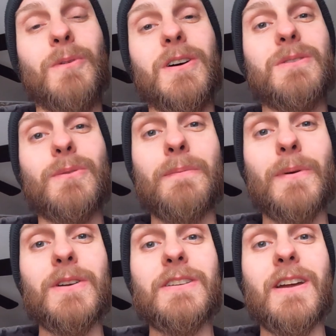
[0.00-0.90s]
much. We
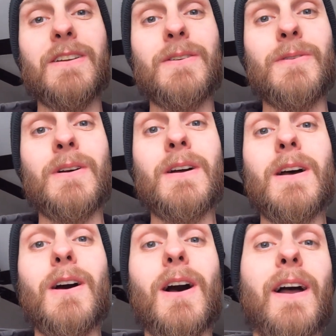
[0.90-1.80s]
appreciate you.
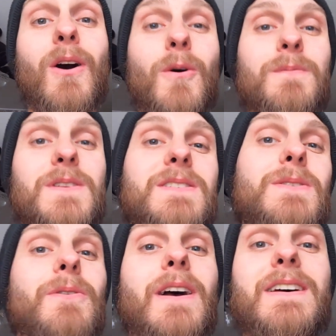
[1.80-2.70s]
I hope to
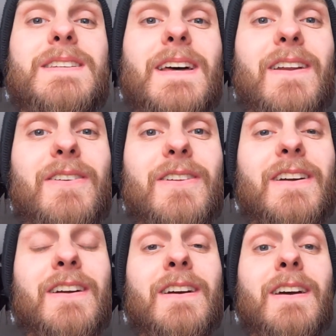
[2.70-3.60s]
see you guys
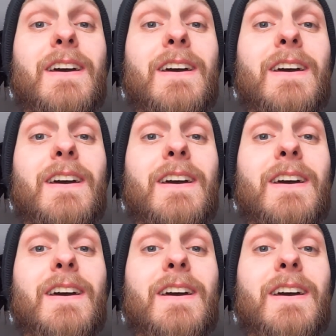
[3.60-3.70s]
Saturday.